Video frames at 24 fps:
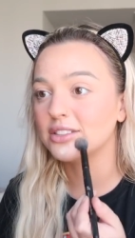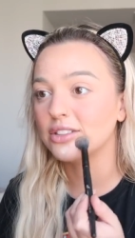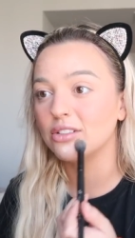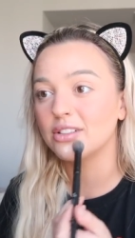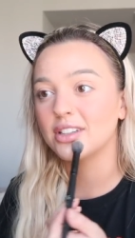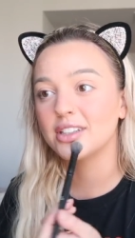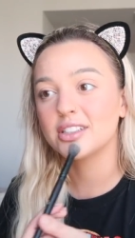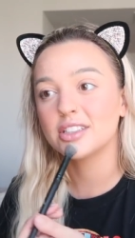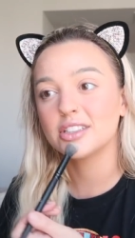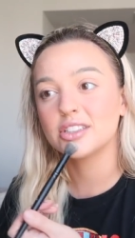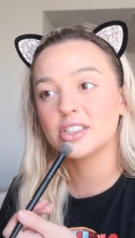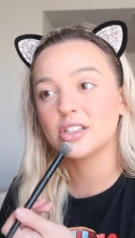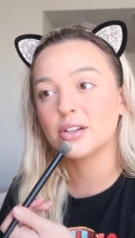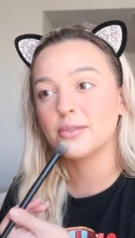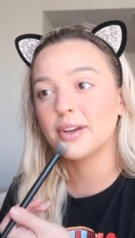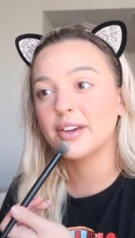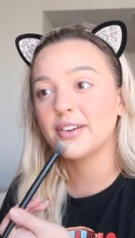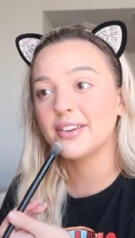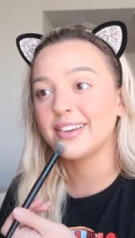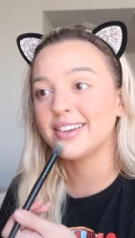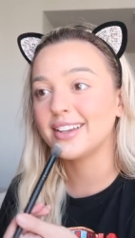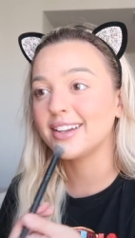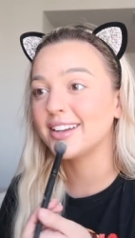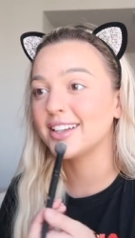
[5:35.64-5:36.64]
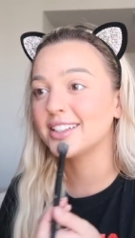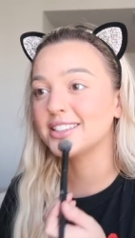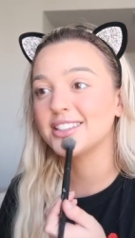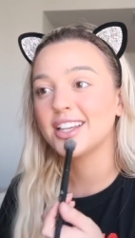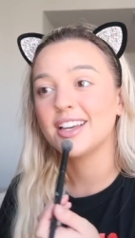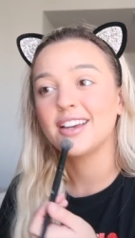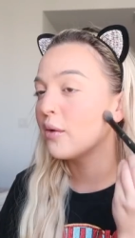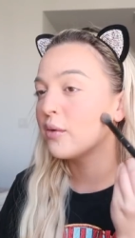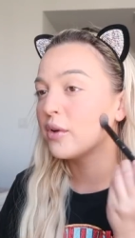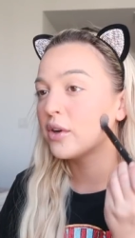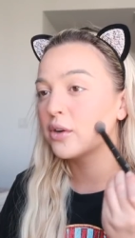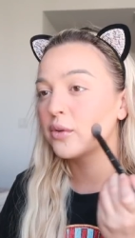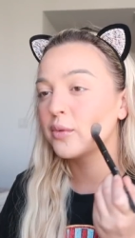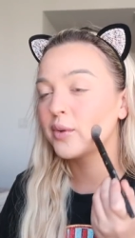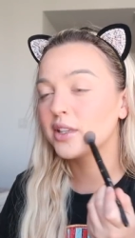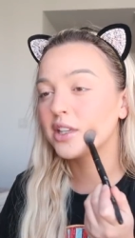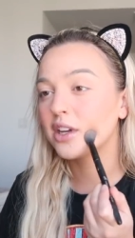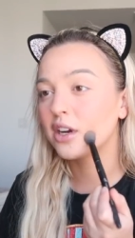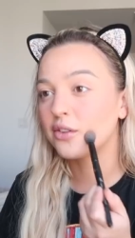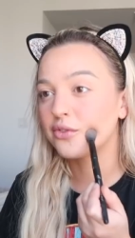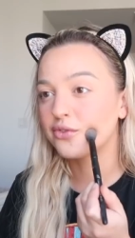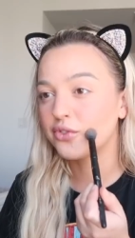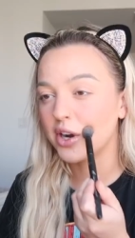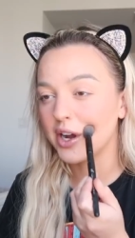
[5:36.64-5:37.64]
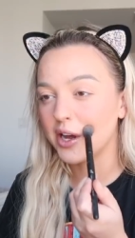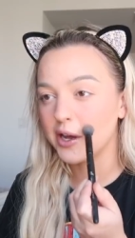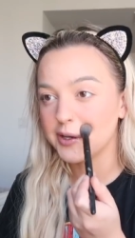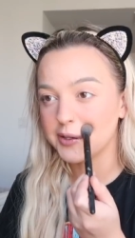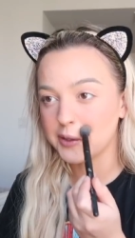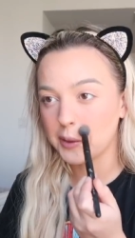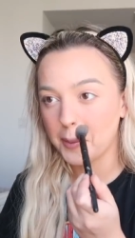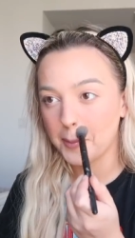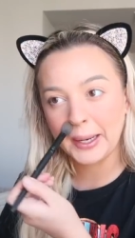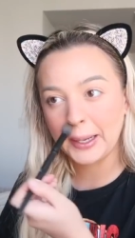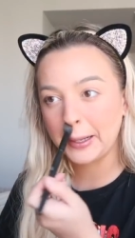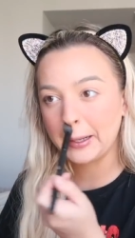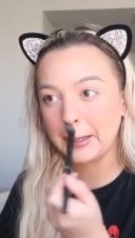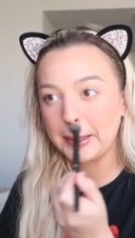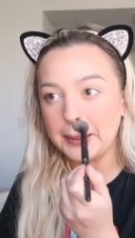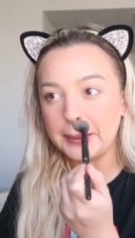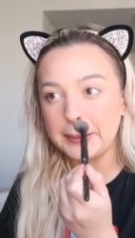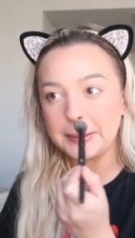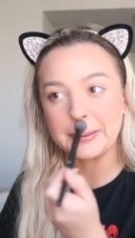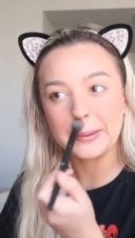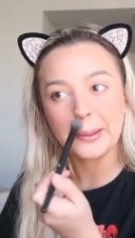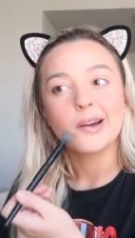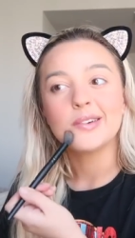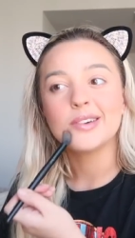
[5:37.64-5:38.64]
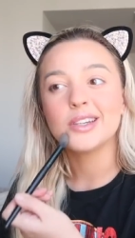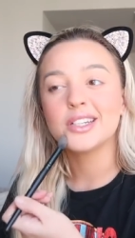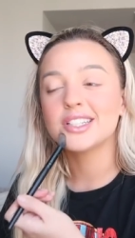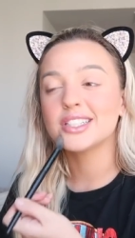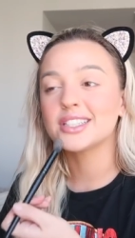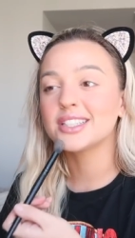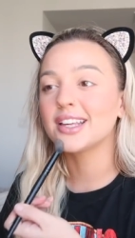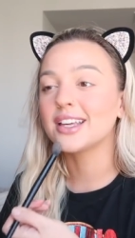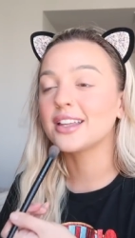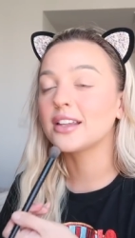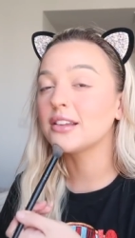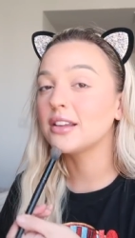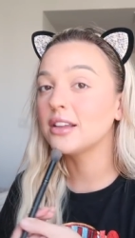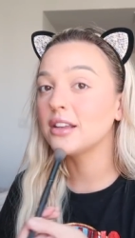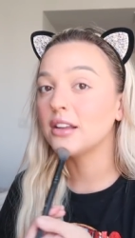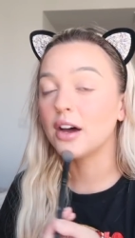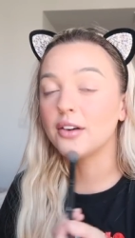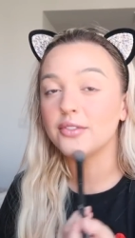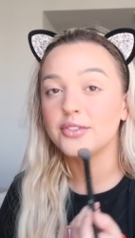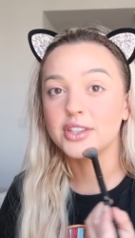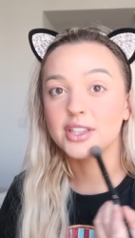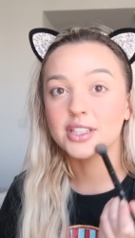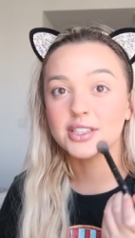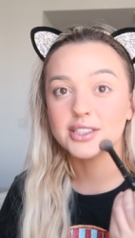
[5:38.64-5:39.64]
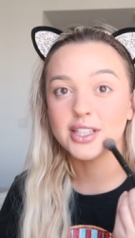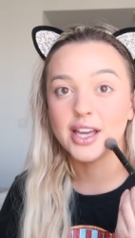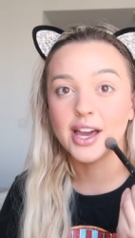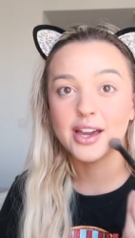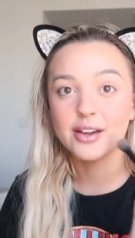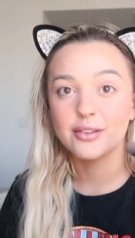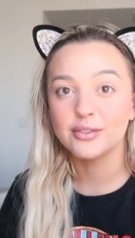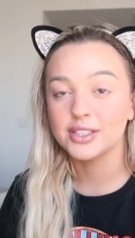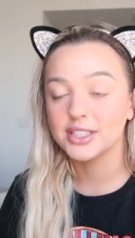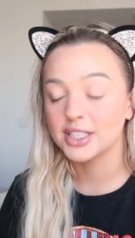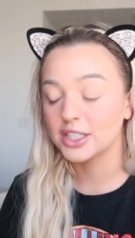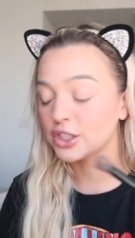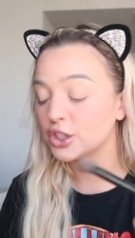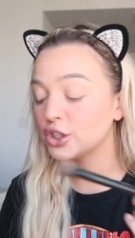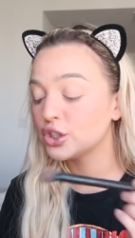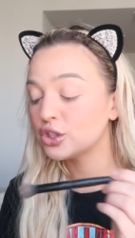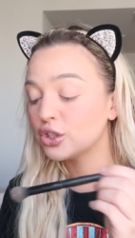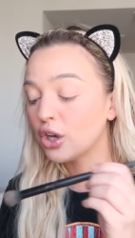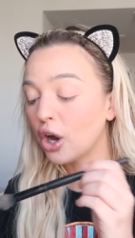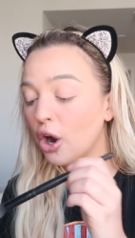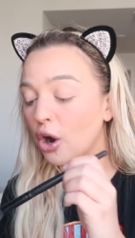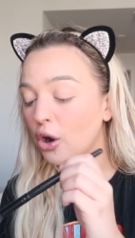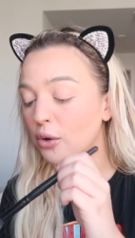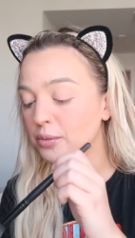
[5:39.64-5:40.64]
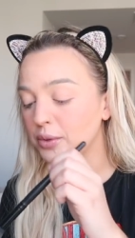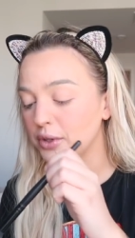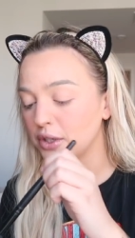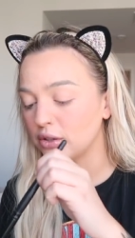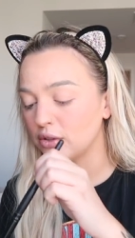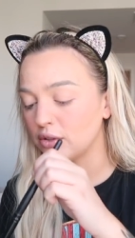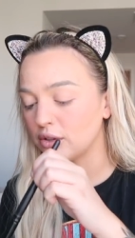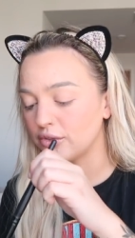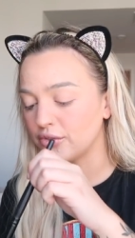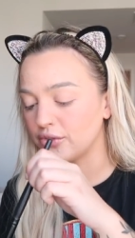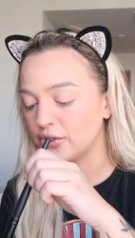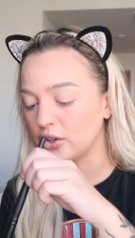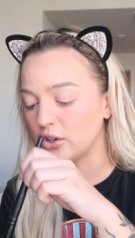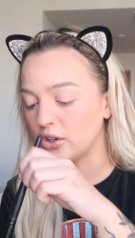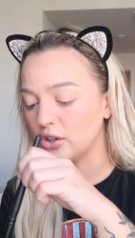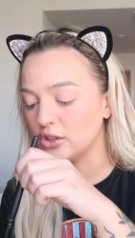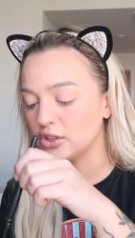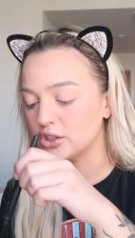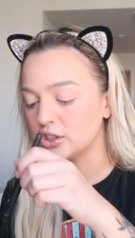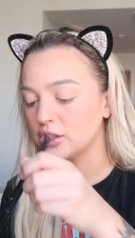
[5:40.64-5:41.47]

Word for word: don't like to show my weakness. We were with our friend and we just like loved the set. It was like so beautiful.